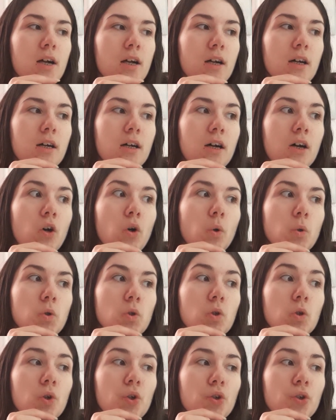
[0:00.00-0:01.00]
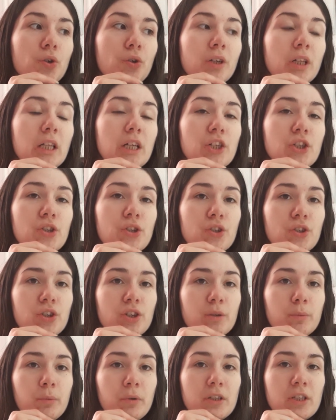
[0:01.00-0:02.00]
uh, also your
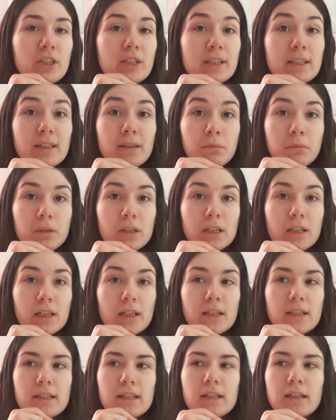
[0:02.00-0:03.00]
relationship with siblings